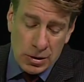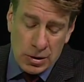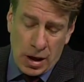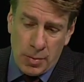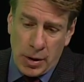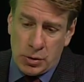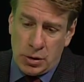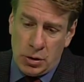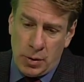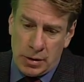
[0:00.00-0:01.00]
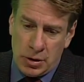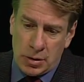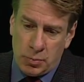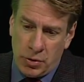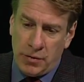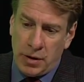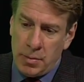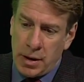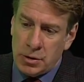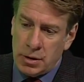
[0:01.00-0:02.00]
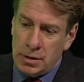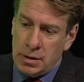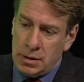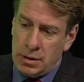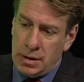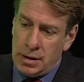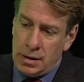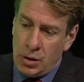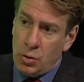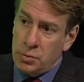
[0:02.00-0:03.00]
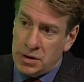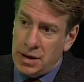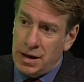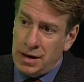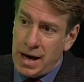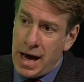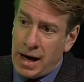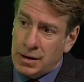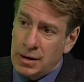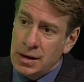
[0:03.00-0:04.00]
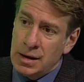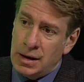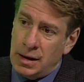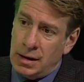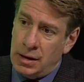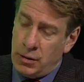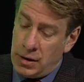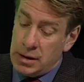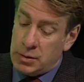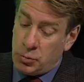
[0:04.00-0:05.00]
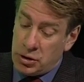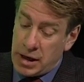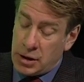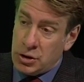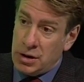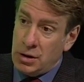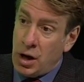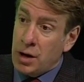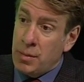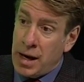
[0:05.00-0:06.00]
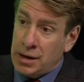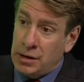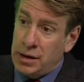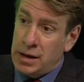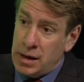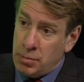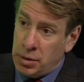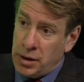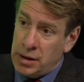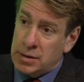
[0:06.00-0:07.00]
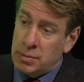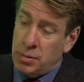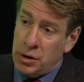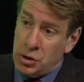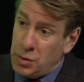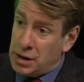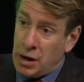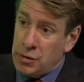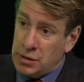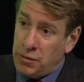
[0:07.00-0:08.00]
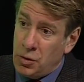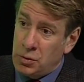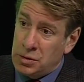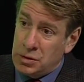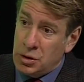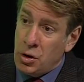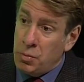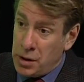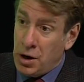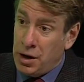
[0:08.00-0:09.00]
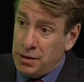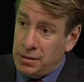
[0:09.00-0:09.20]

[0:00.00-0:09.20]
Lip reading: Talk about, you had just briefly mentioned the Homestead Act. There is protection automatically in place, but you encourage folks to go beyond.